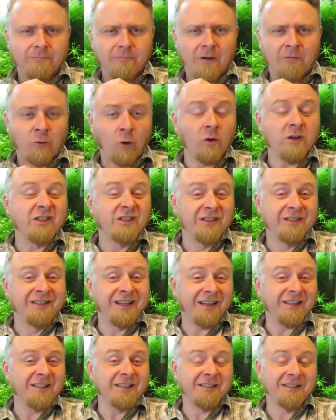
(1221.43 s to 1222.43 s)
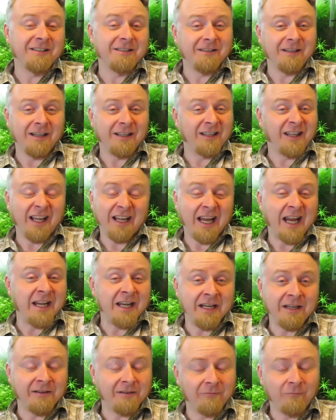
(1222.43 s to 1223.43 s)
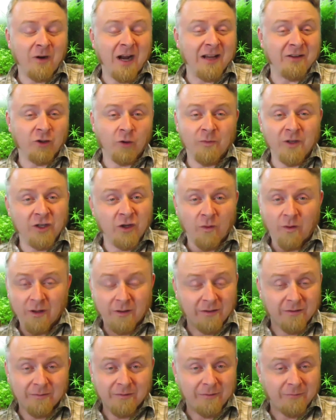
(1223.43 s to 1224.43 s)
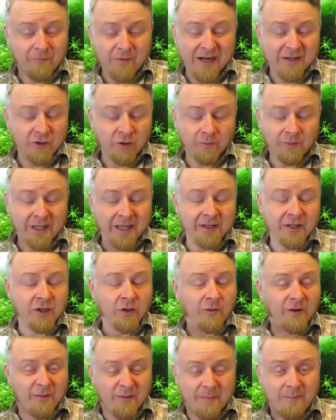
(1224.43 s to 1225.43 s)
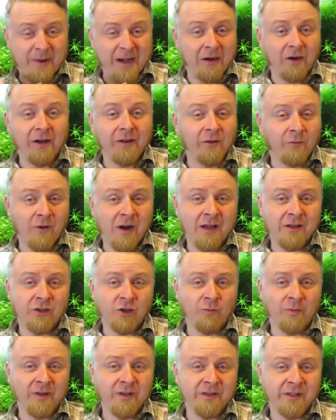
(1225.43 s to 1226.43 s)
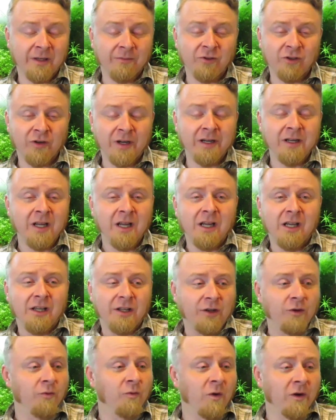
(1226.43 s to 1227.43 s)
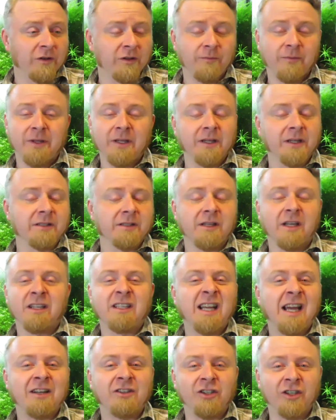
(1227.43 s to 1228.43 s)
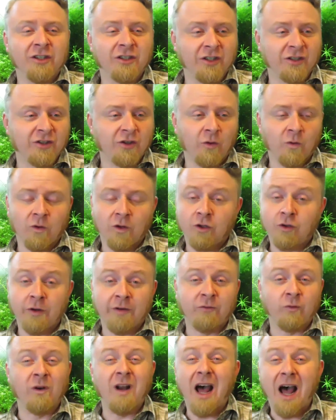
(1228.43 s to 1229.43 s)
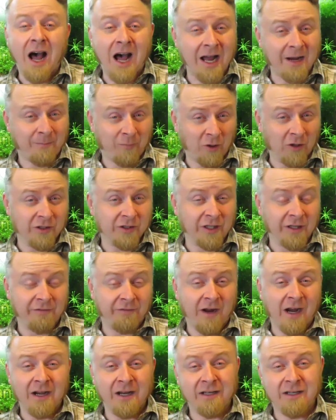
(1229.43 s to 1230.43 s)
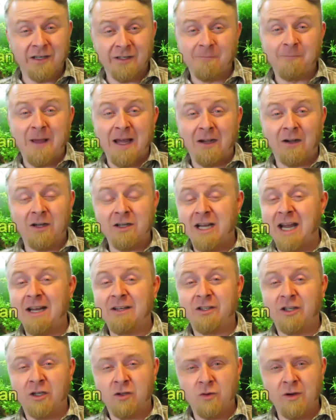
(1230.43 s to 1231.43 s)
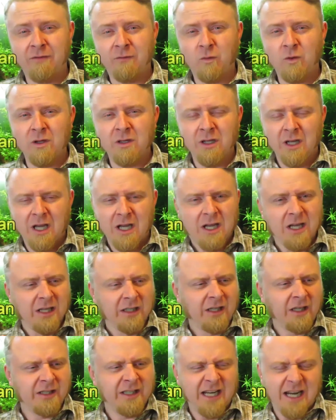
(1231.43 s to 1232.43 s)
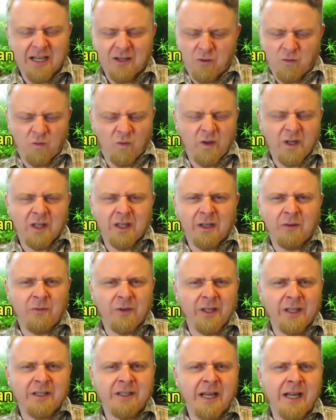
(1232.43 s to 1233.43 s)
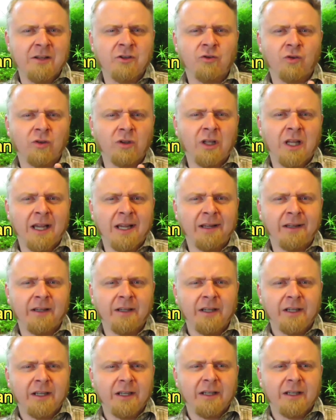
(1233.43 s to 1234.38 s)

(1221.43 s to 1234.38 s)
of course, does like any rhizome, rhizome plant, you don't want to be burying the rhizome in the substrate. You want to be attaching it to stone or driftwood. I personally find it does better attached to driftwood because it has really tendril-like